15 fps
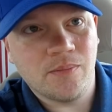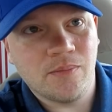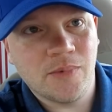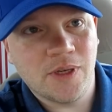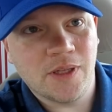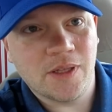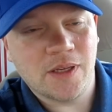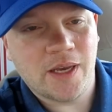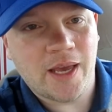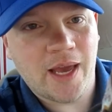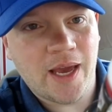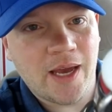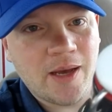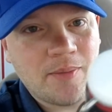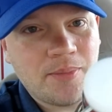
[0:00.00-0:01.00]
Look at the
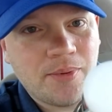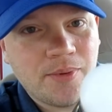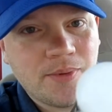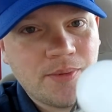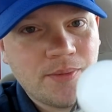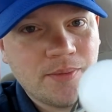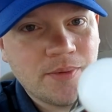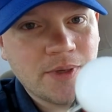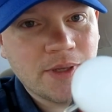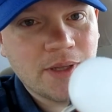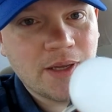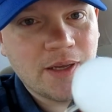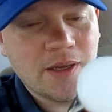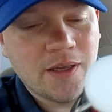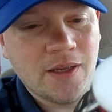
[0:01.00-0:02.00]
cap. Look
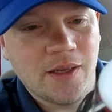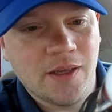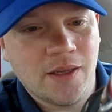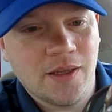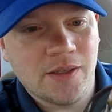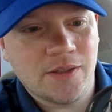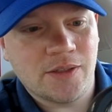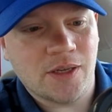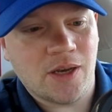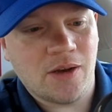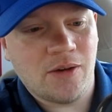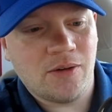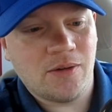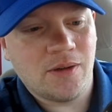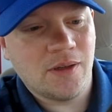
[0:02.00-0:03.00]
at that.
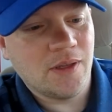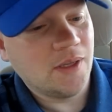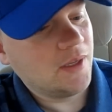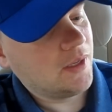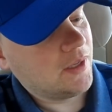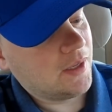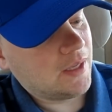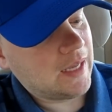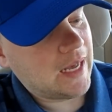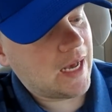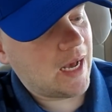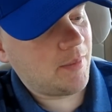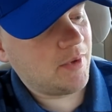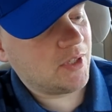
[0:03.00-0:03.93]
So, I'm